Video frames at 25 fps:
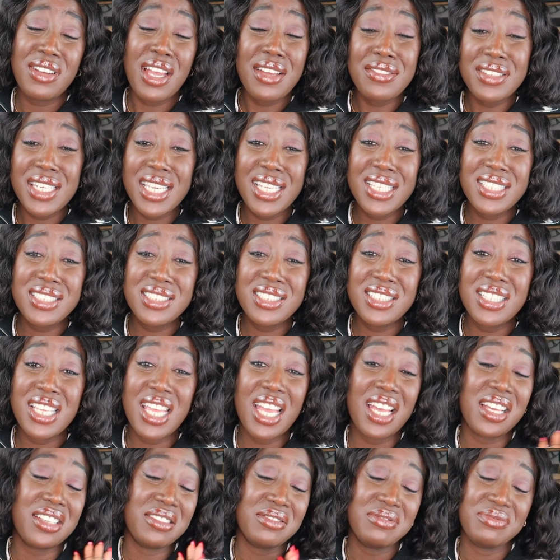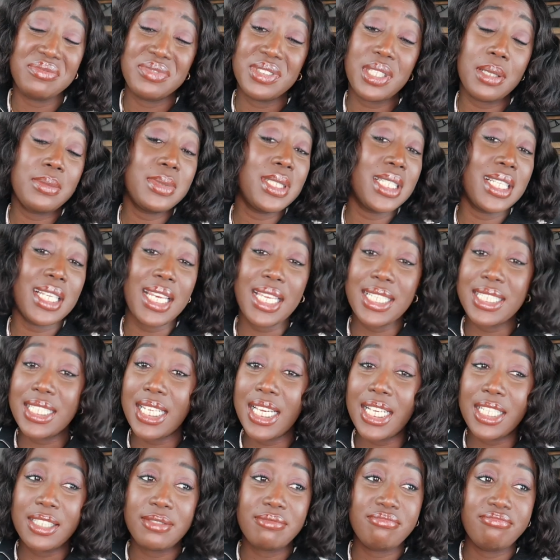five days? Yeah, something like
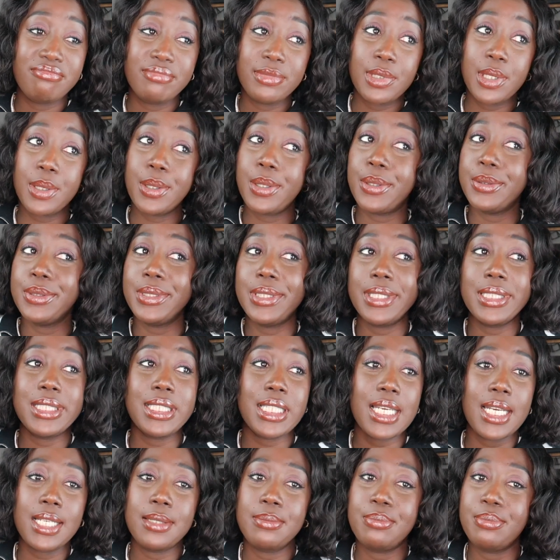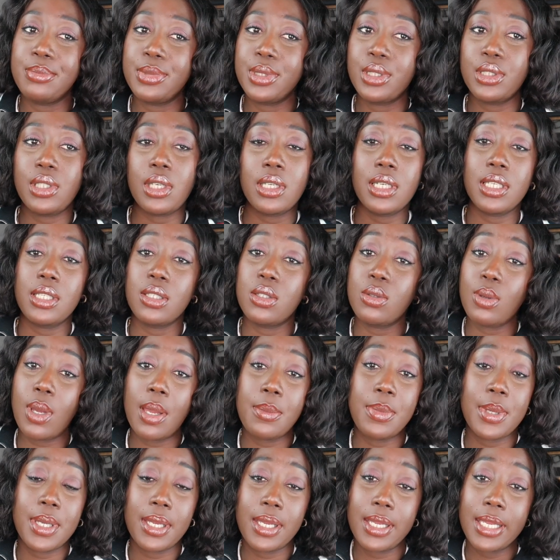that, you know, since I started
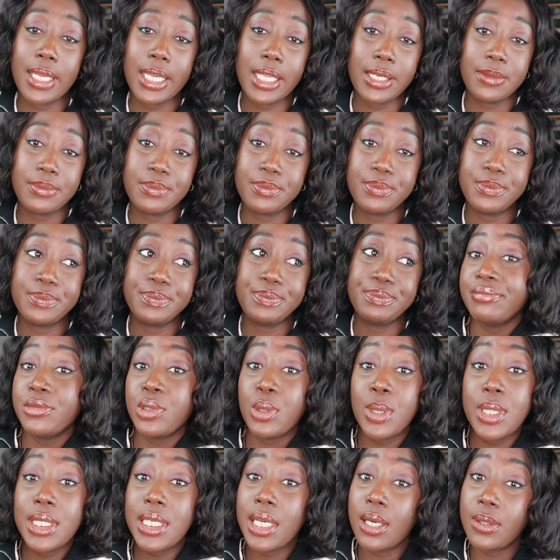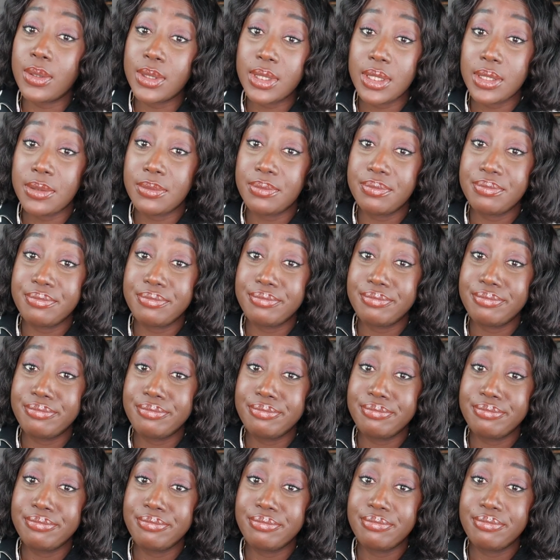swiping again. 3,000,
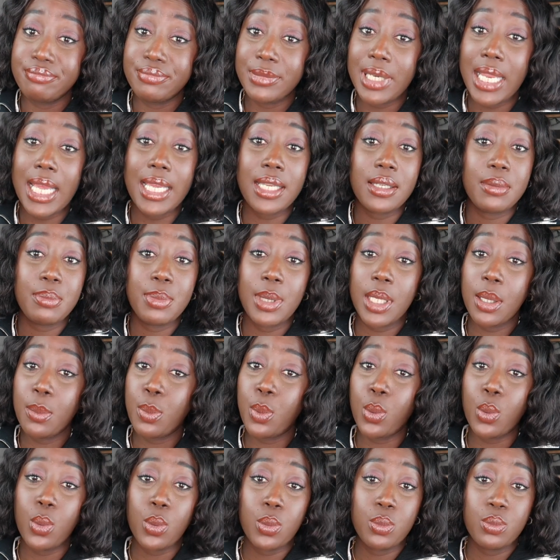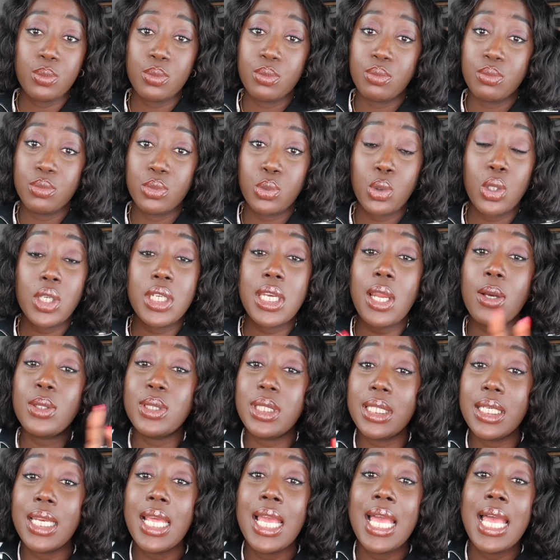like people,
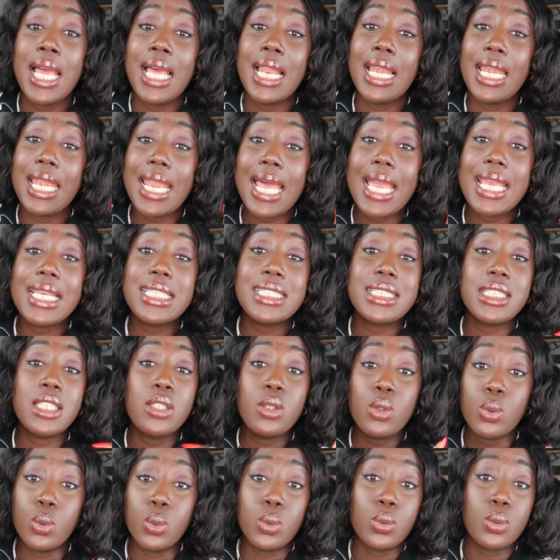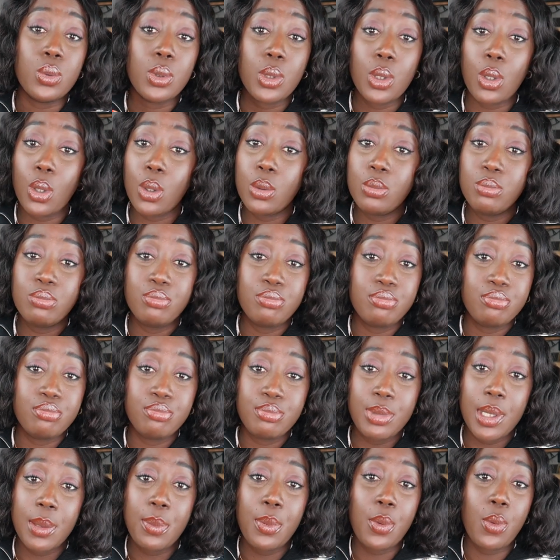3,000 likes you, you know,
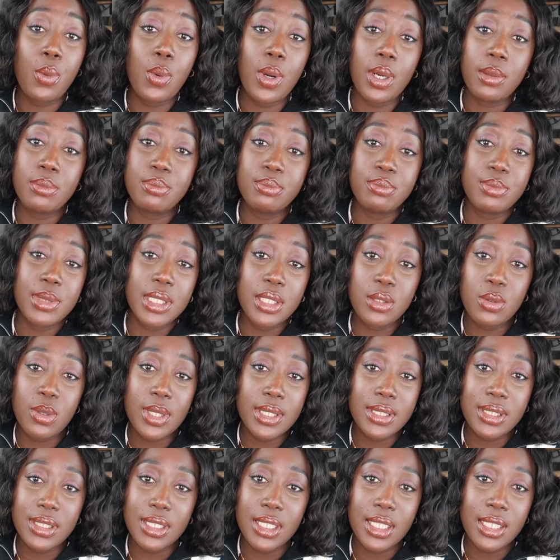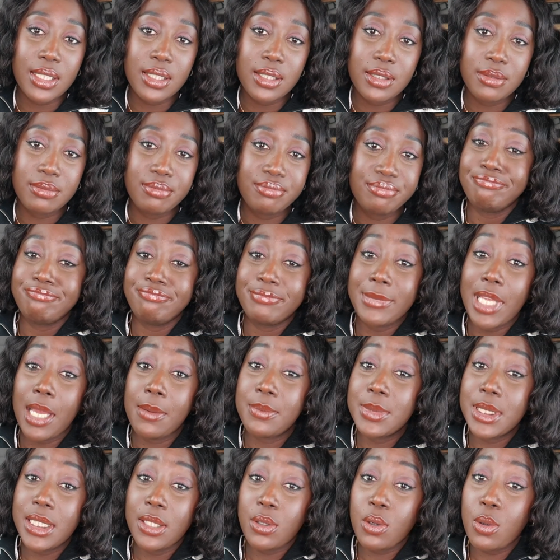people who are interested.
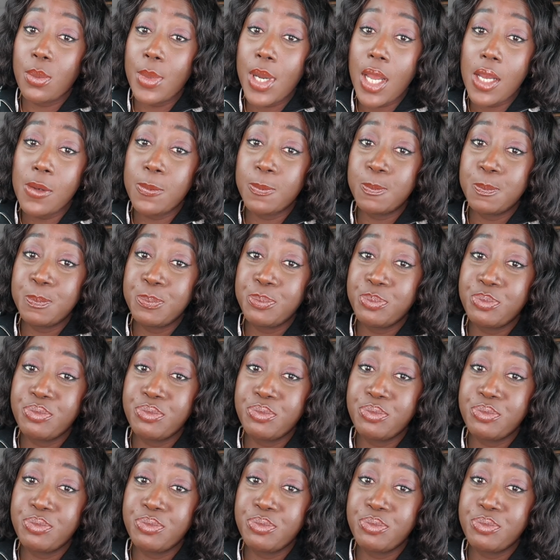I'm single mom.